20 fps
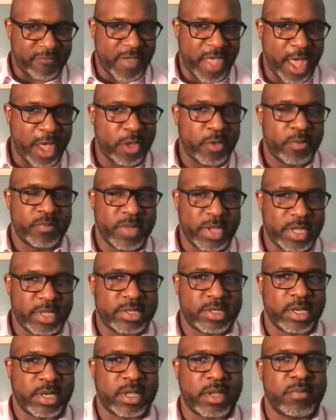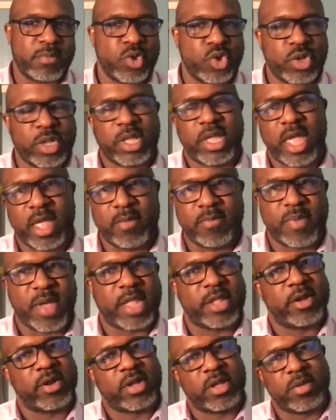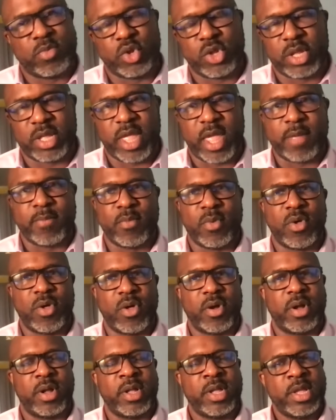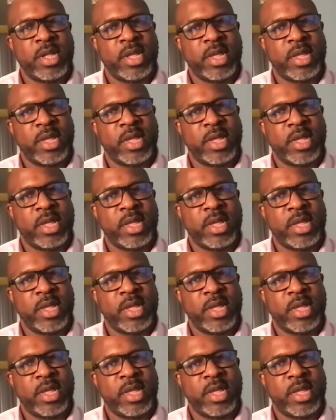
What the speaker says: helped me to communicate better, communicate more,